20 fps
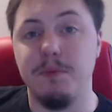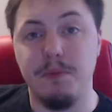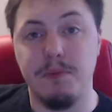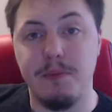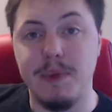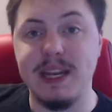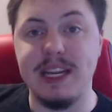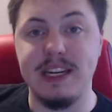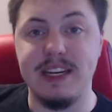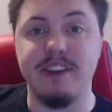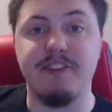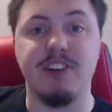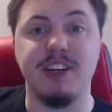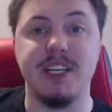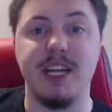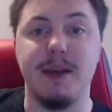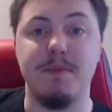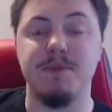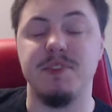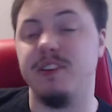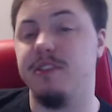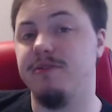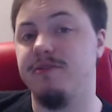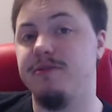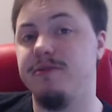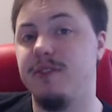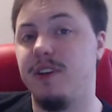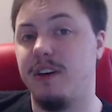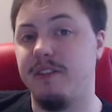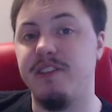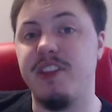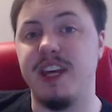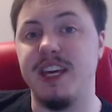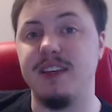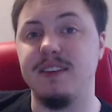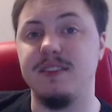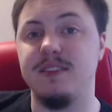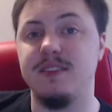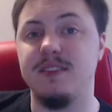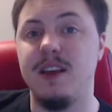many different types of
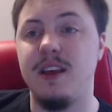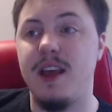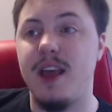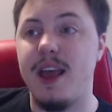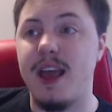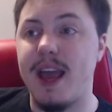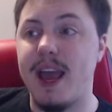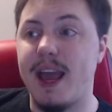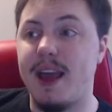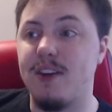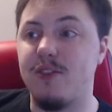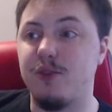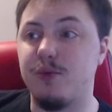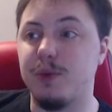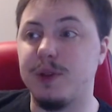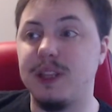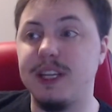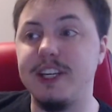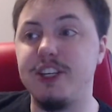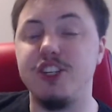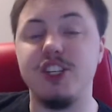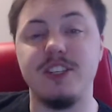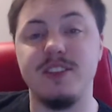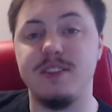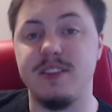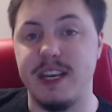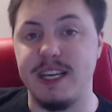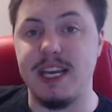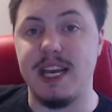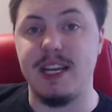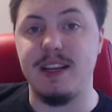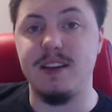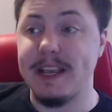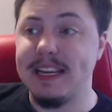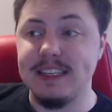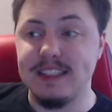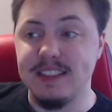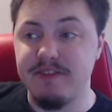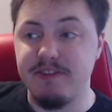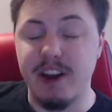things. And religious singing
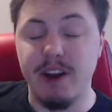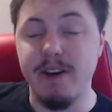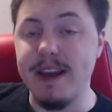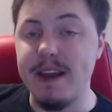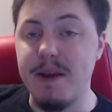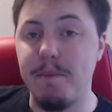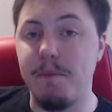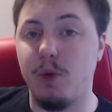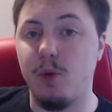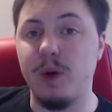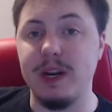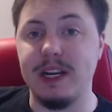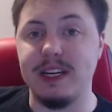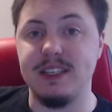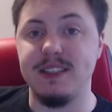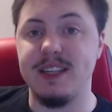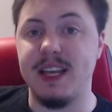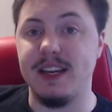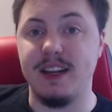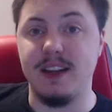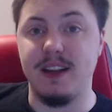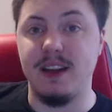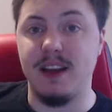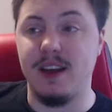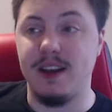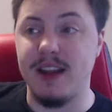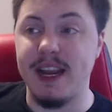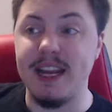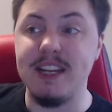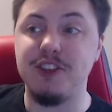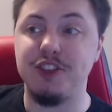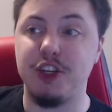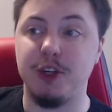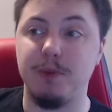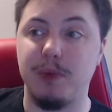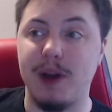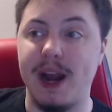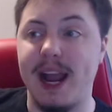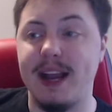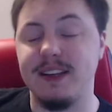is very important and an ancient
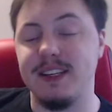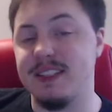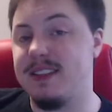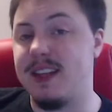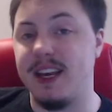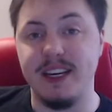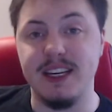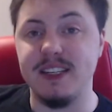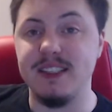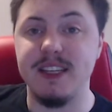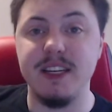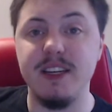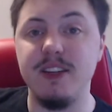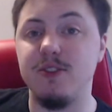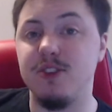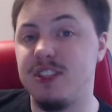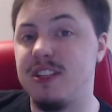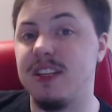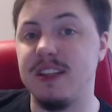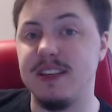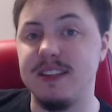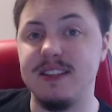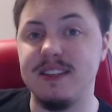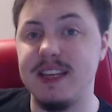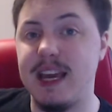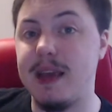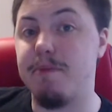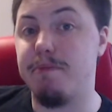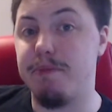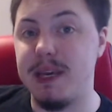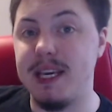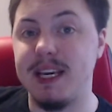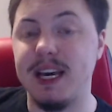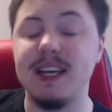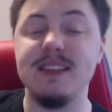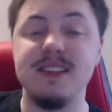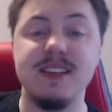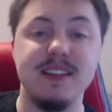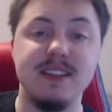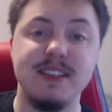practice that continues to this day
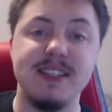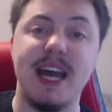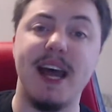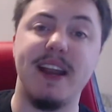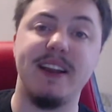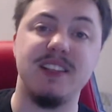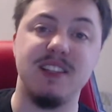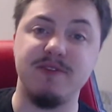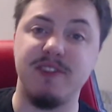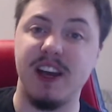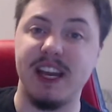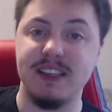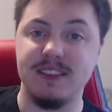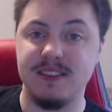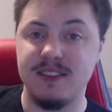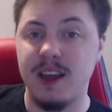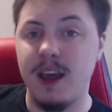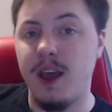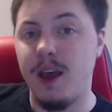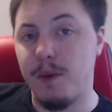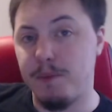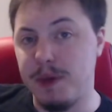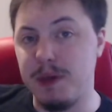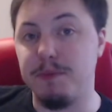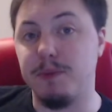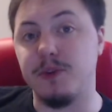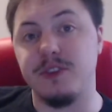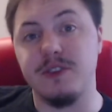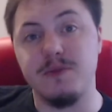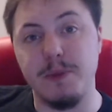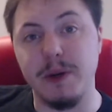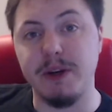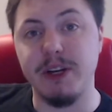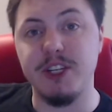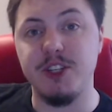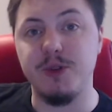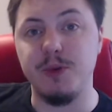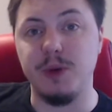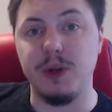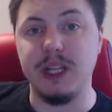because it satisfies people
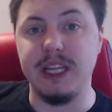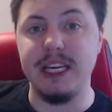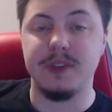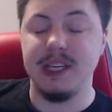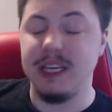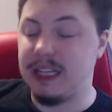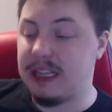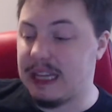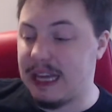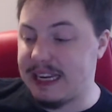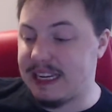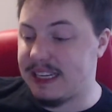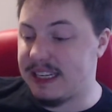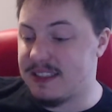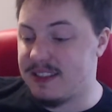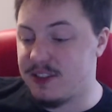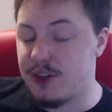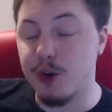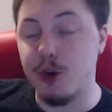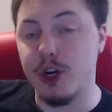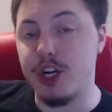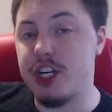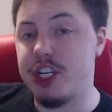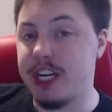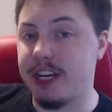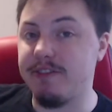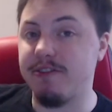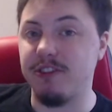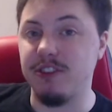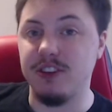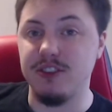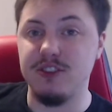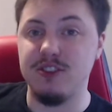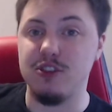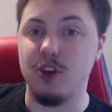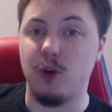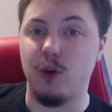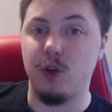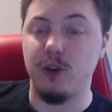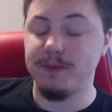spiritually. It is nourishing for the
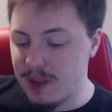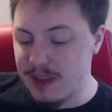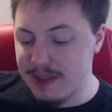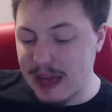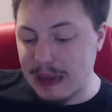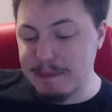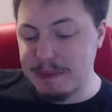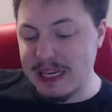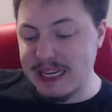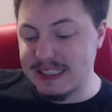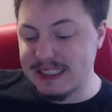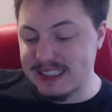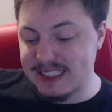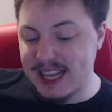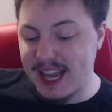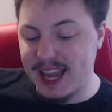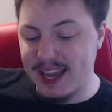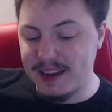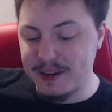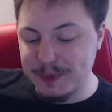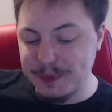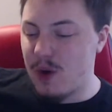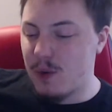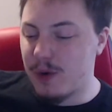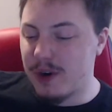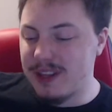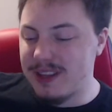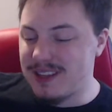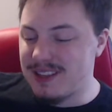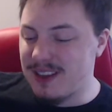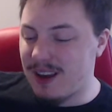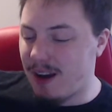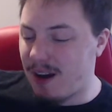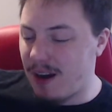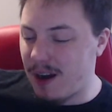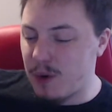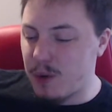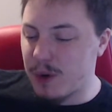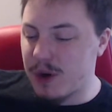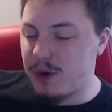soul. That being said, we're in this
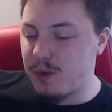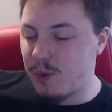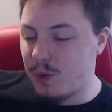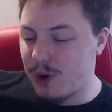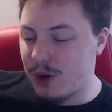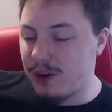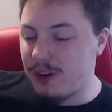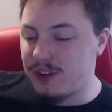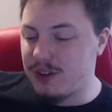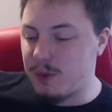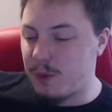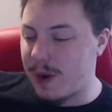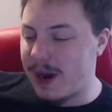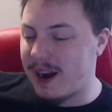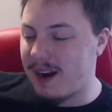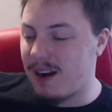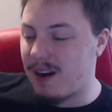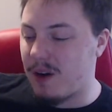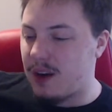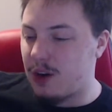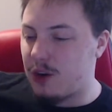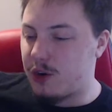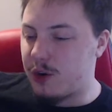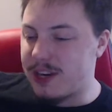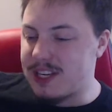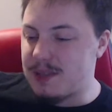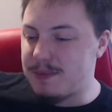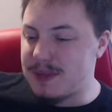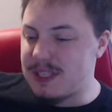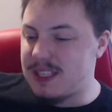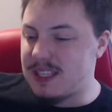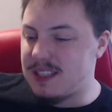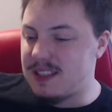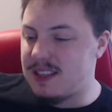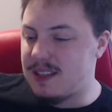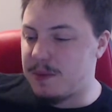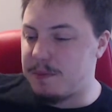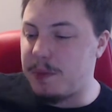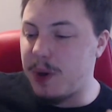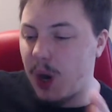awkward world where Christmas is
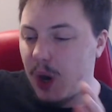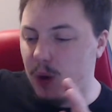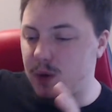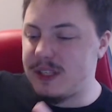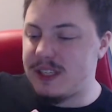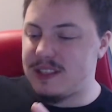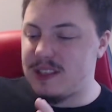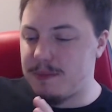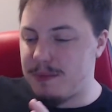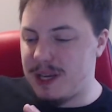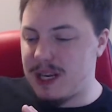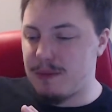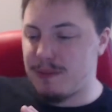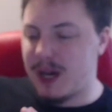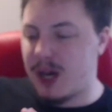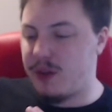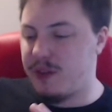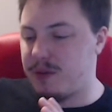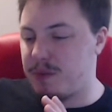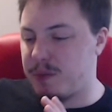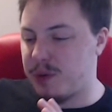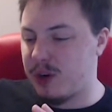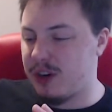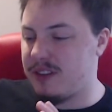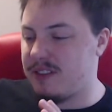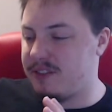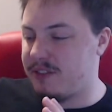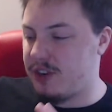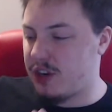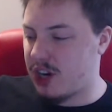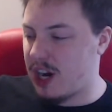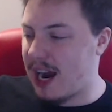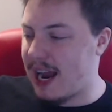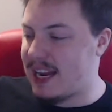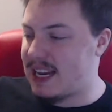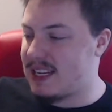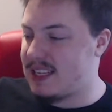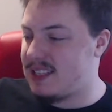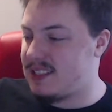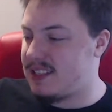supposed to be about the birth of
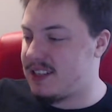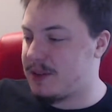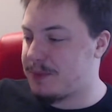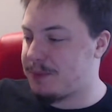Christ,